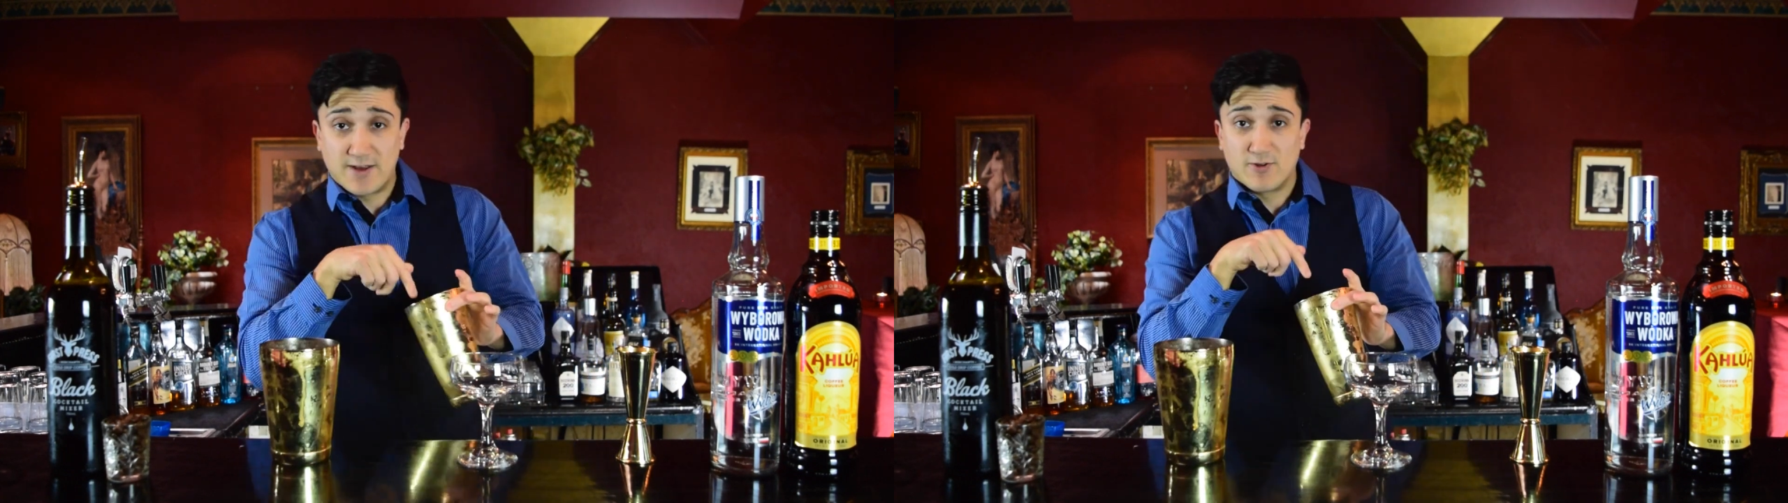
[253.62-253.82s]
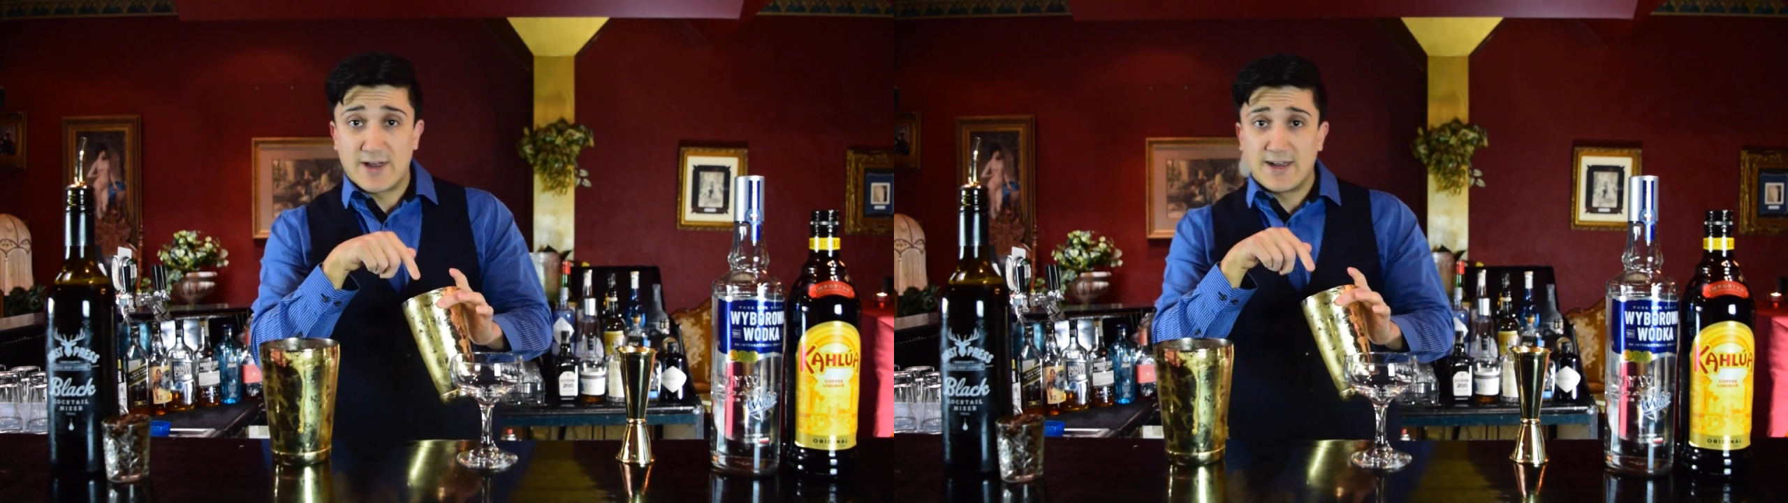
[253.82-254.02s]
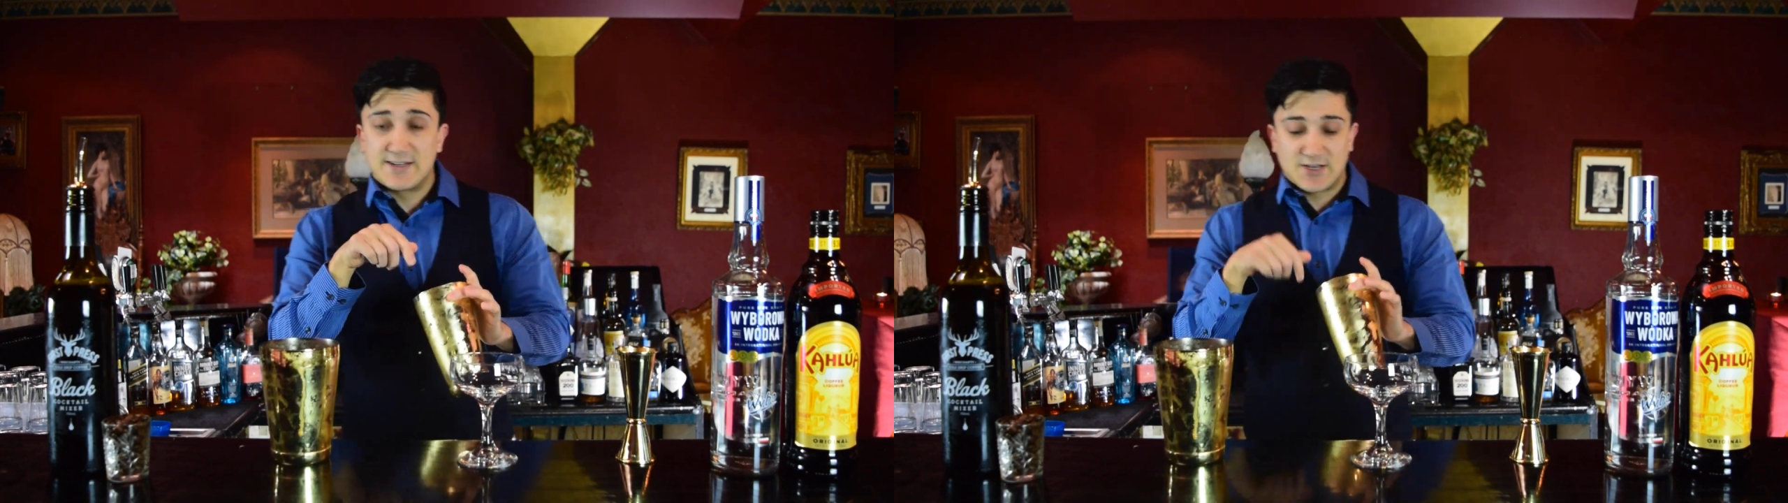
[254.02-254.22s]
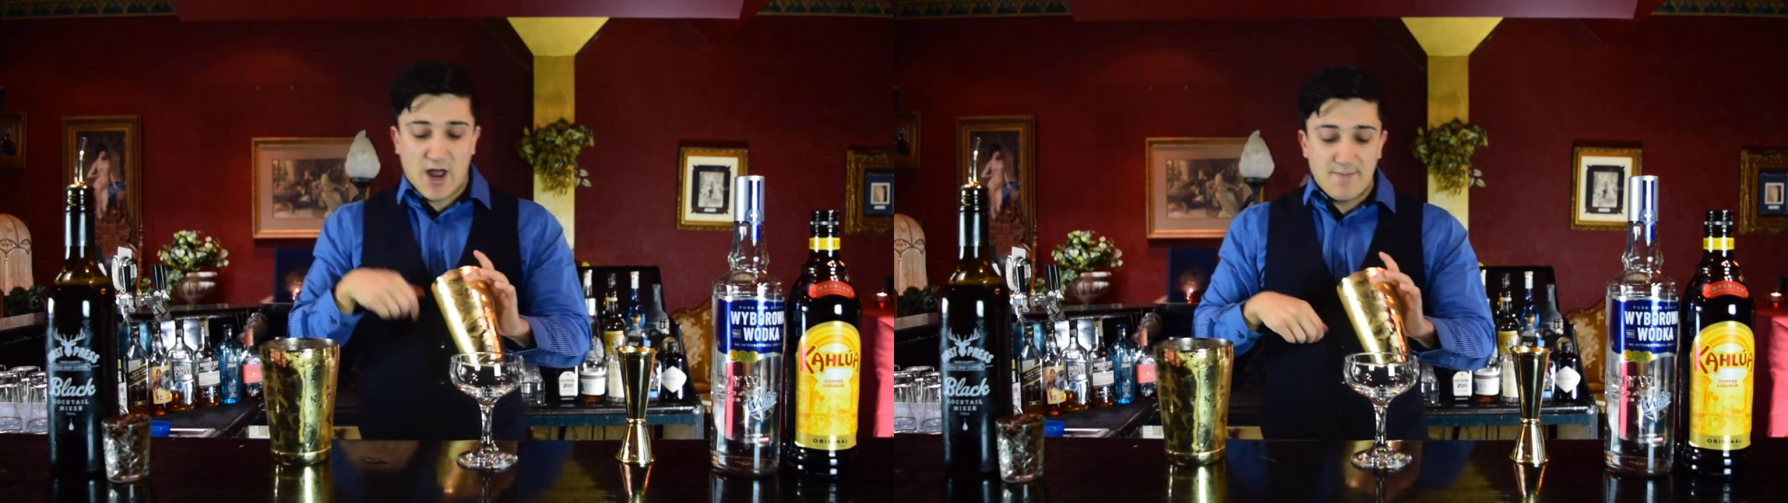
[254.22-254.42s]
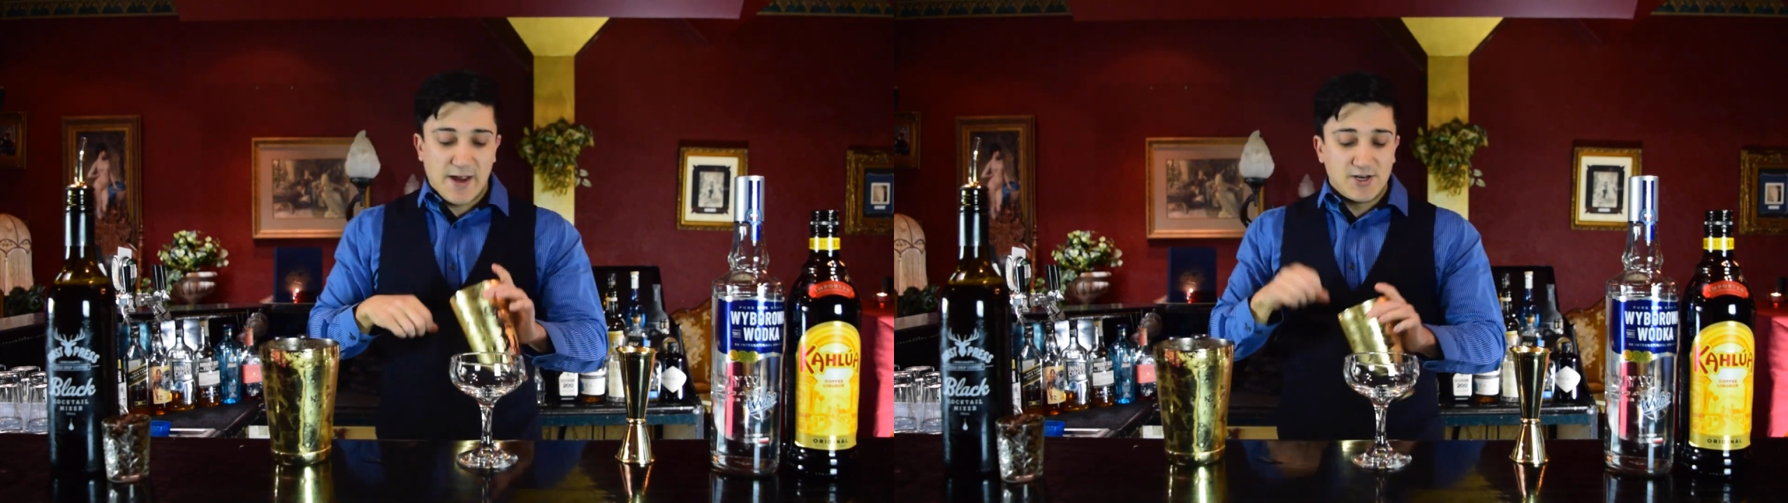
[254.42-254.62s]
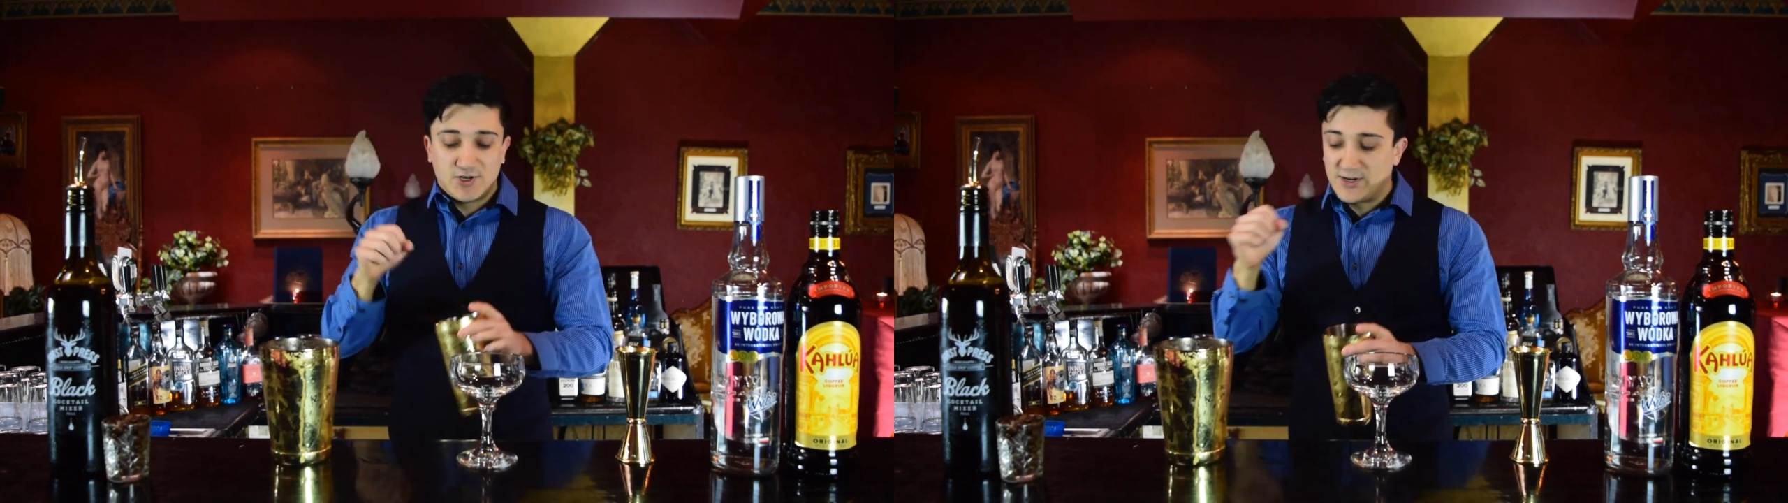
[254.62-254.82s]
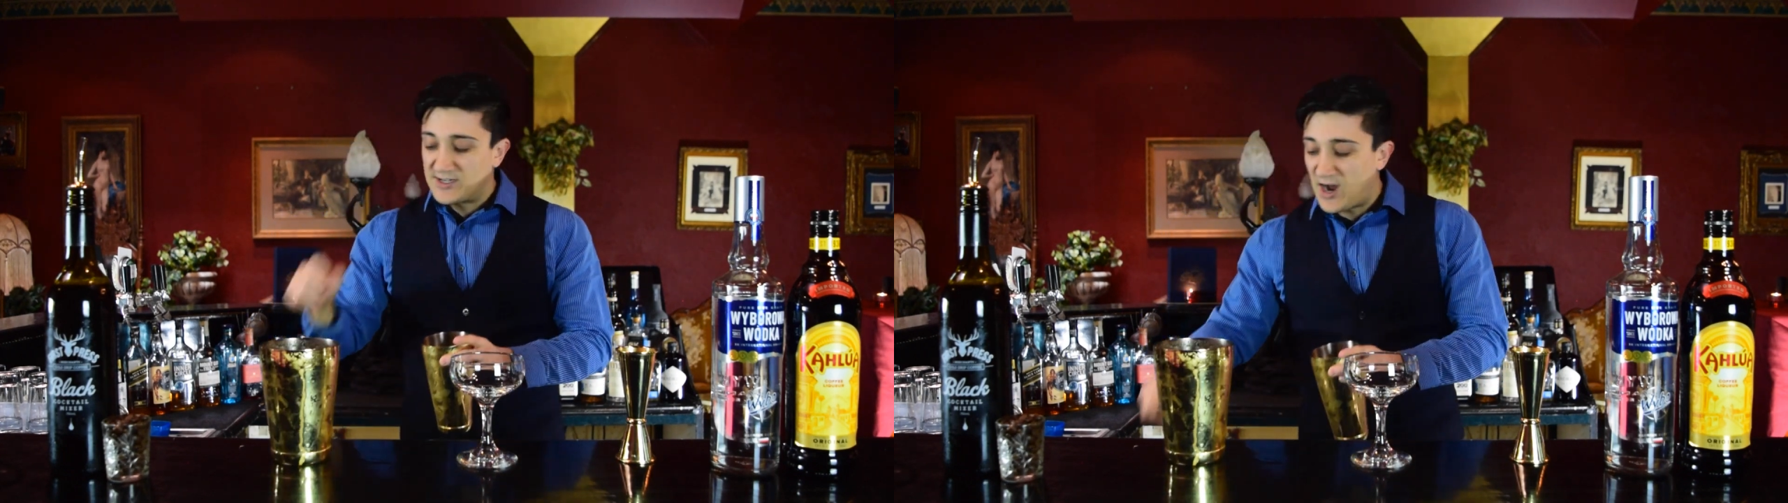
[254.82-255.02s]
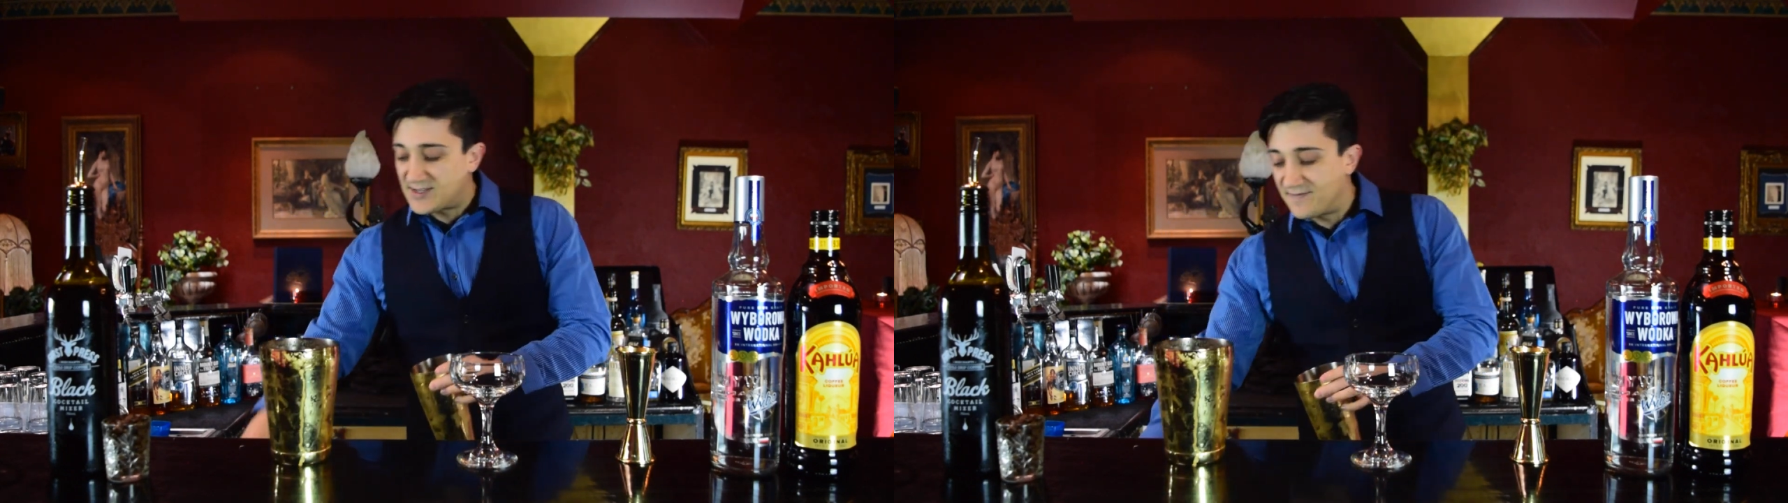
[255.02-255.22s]
Looking inside, making sure
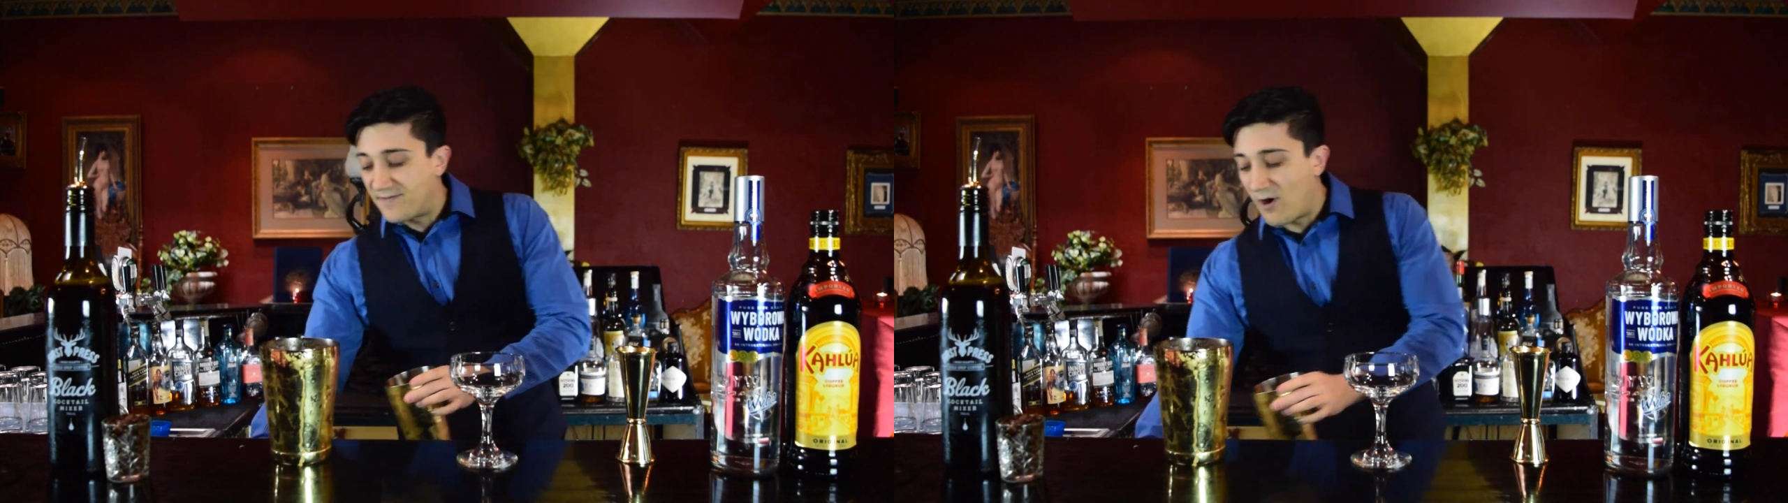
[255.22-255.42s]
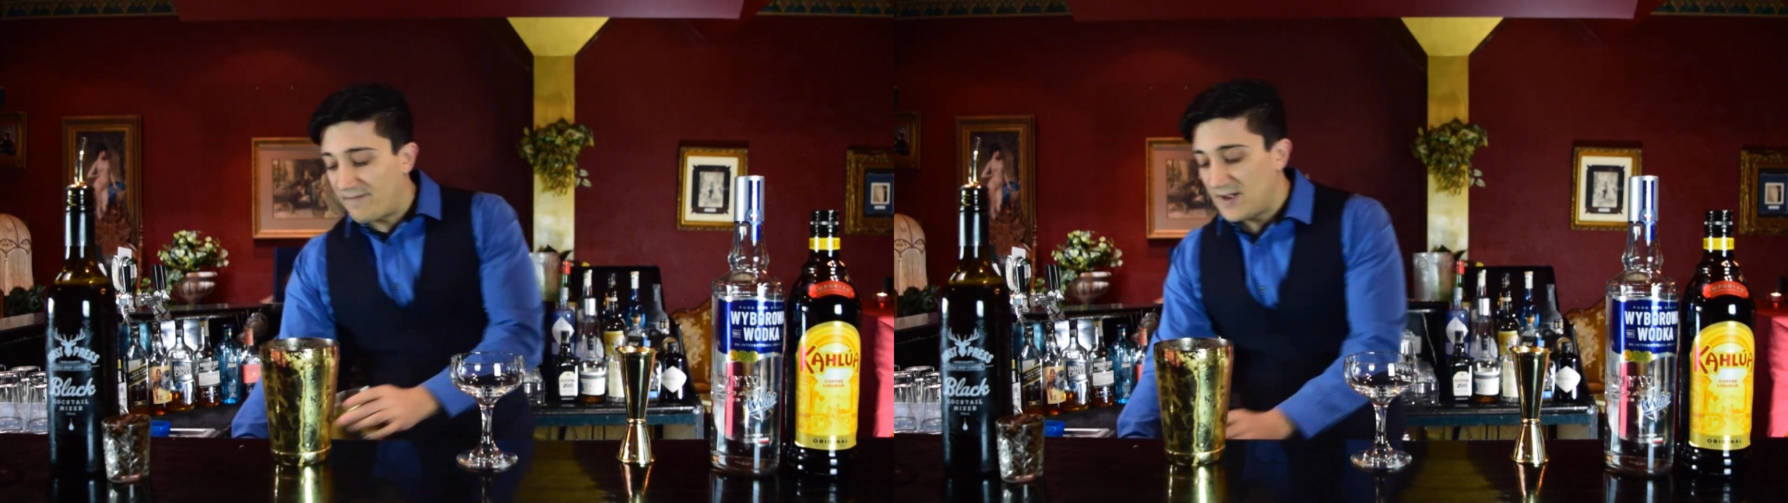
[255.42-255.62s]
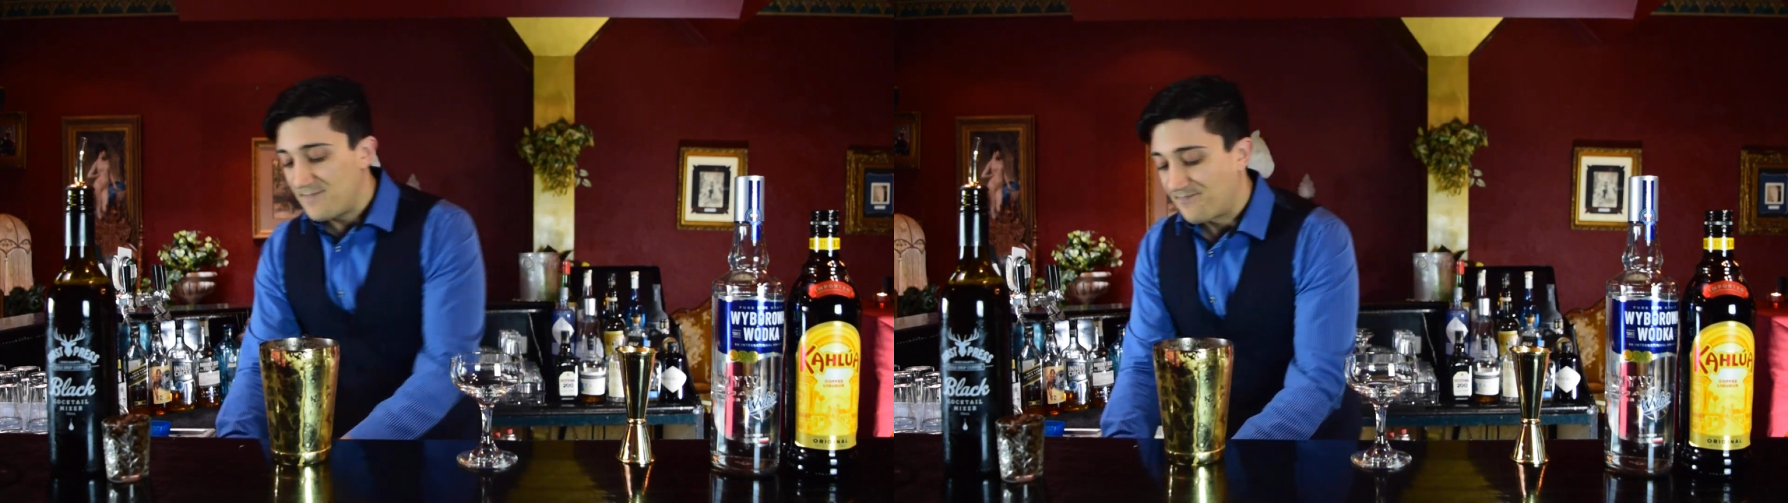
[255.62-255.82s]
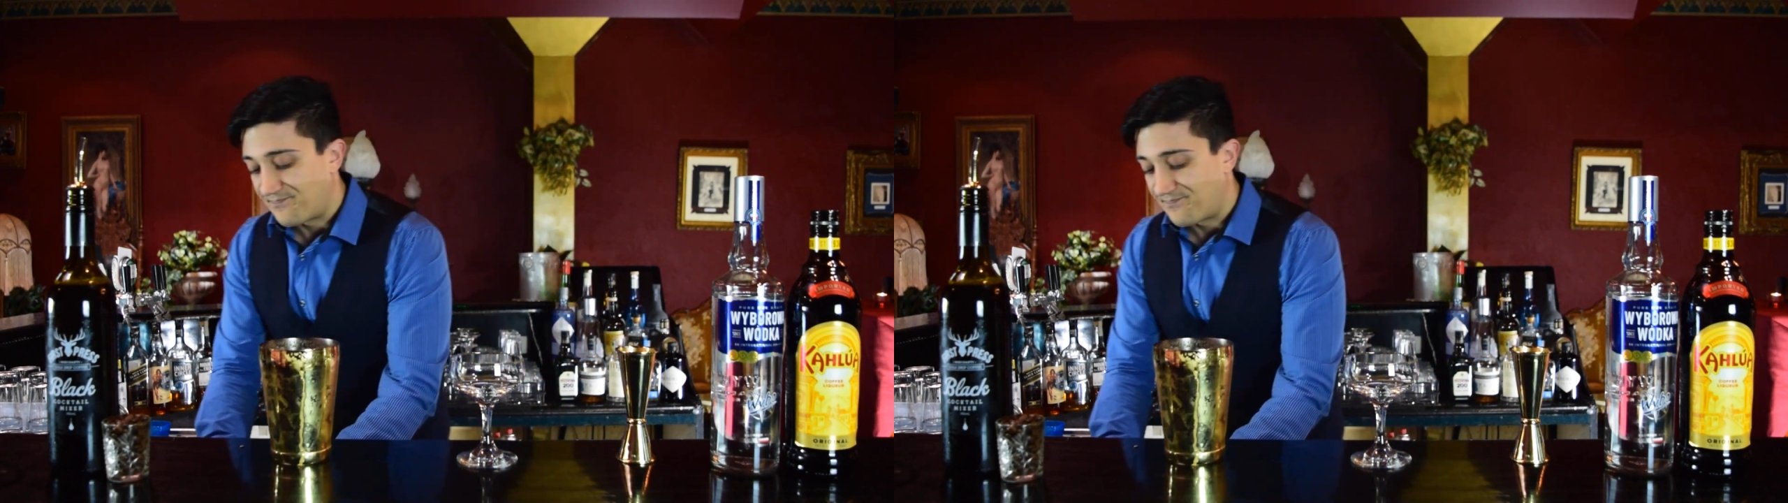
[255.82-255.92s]
it's nice and frothy.